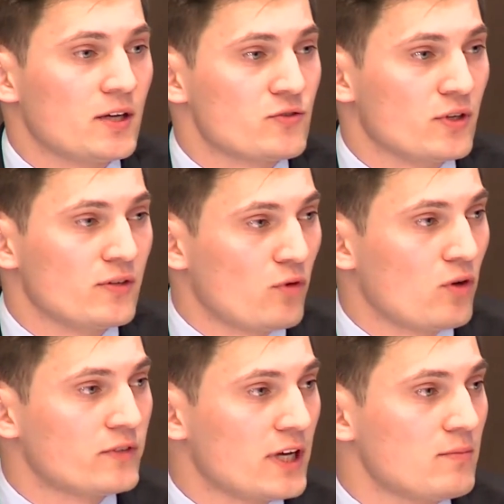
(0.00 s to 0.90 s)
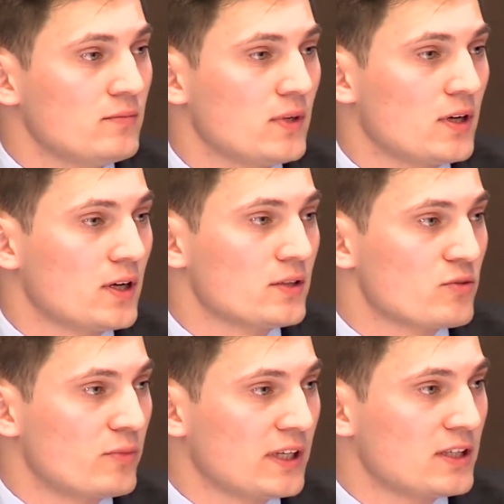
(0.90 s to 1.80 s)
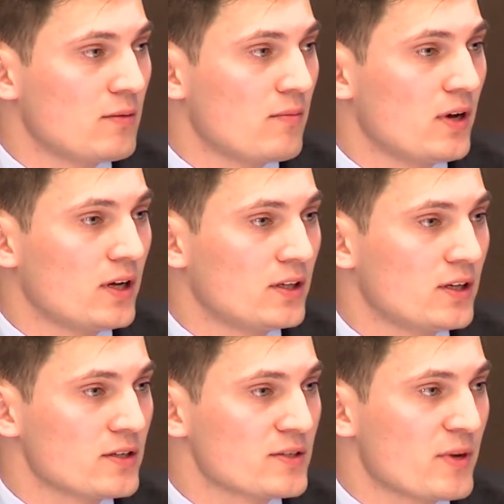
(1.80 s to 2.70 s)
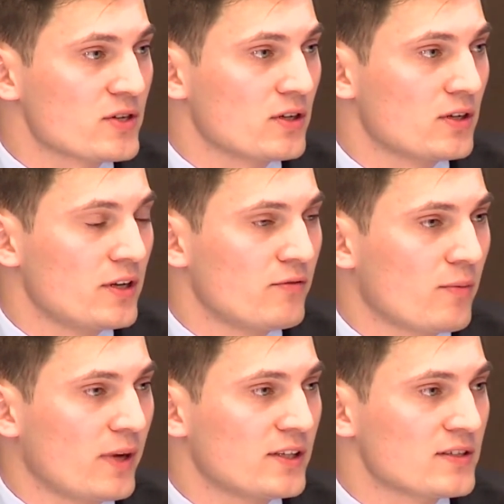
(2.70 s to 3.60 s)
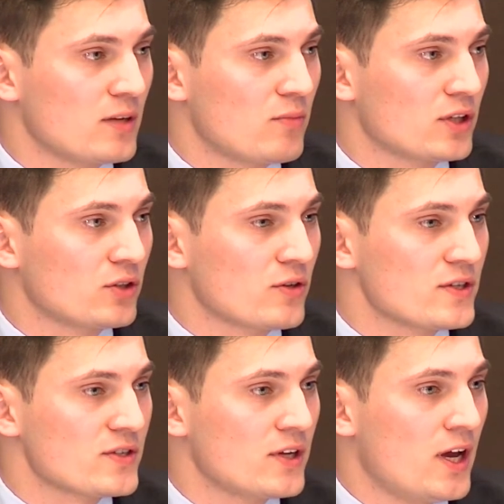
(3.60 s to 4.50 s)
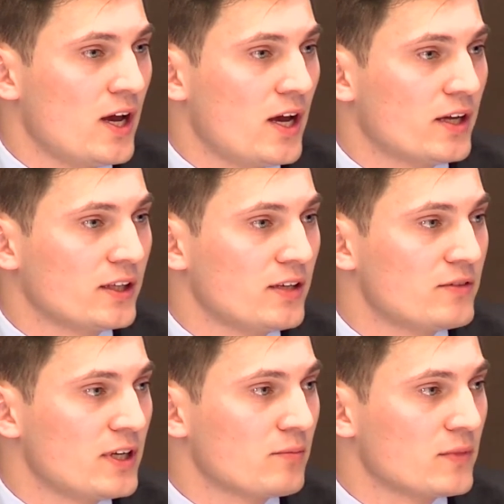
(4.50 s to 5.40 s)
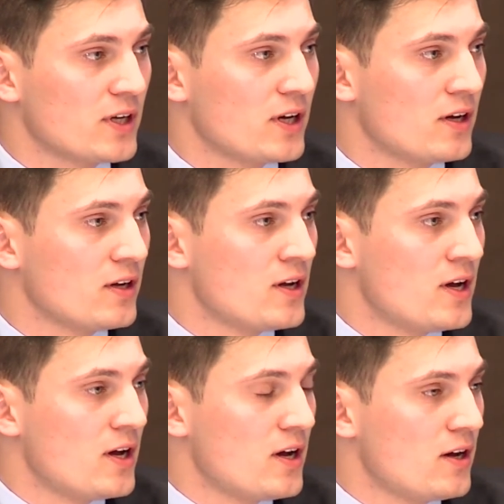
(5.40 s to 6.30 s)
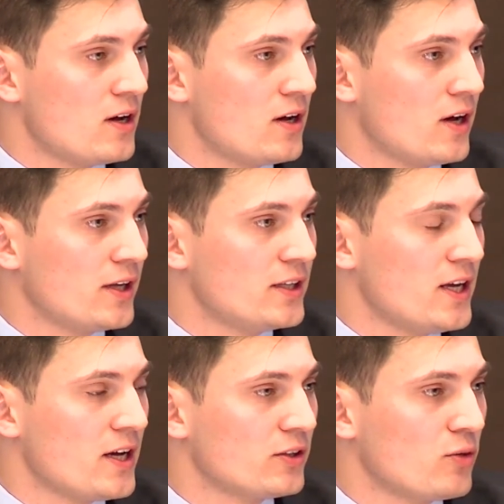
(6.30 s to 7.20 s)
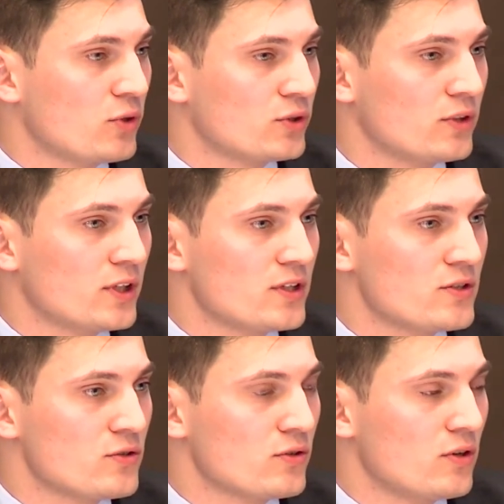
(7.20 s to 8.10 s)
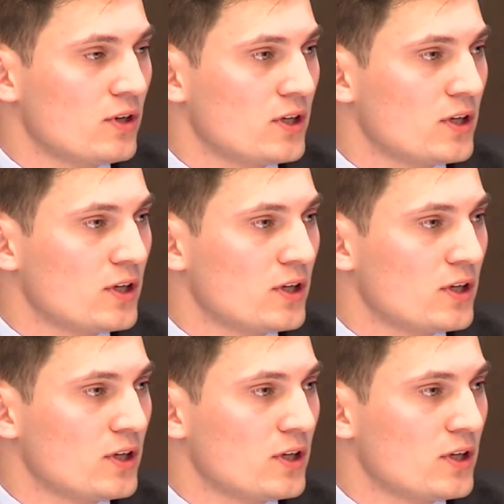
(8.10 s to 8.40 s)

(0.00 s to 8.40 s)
to involve them, to bring them in special informatics laboratories and give them the idea and the opportunity to